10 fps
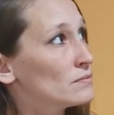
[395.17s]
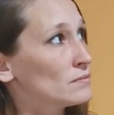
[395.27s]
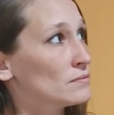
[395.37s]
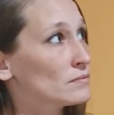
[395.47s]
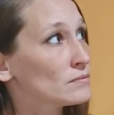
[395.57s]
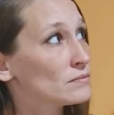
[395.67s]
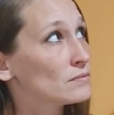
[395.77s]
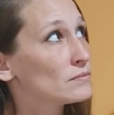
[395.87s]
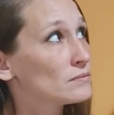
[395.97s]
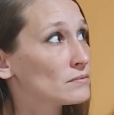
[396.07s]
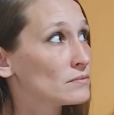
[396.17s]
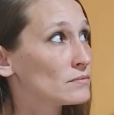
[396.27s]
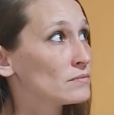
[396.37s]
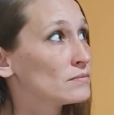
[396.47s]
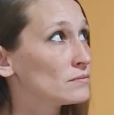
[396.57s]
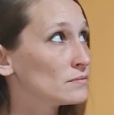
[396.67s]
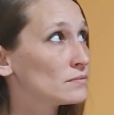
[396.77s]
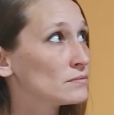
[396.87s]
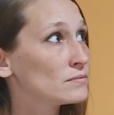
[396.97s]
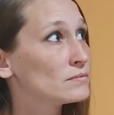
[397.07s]

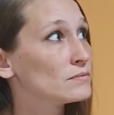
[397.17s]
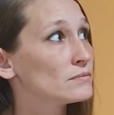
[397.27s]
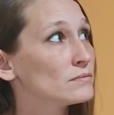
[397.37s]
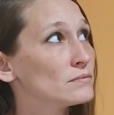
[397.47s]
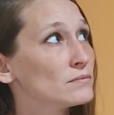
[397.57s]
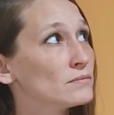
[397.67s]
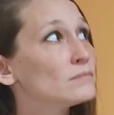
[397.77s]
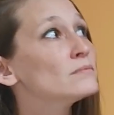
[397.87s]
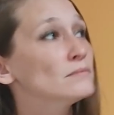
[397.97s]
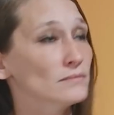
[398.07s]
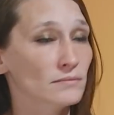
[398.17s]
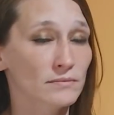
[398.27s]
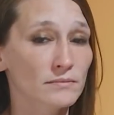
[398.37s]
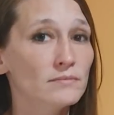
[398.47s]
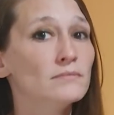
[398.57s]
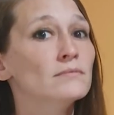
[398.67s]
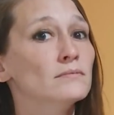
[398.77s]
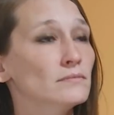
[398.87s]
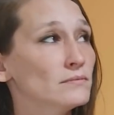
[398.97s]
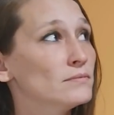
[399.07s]

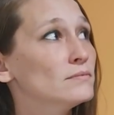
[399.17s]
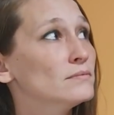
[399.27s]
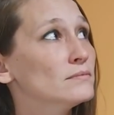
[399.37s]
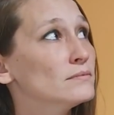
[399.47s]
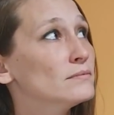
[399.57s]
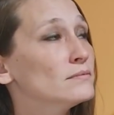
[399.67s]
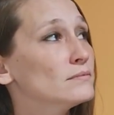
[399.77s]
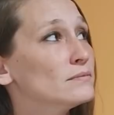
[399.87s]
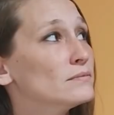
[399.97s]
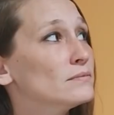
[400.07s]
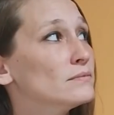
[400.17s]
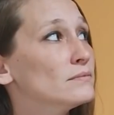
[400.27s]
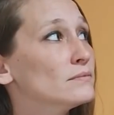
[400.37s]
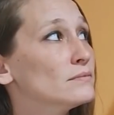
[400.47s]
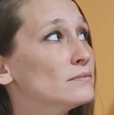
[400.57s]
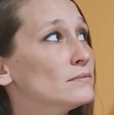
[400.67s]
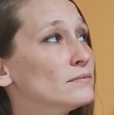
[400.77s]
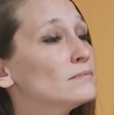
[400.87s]
No words are spoken by the person on screen.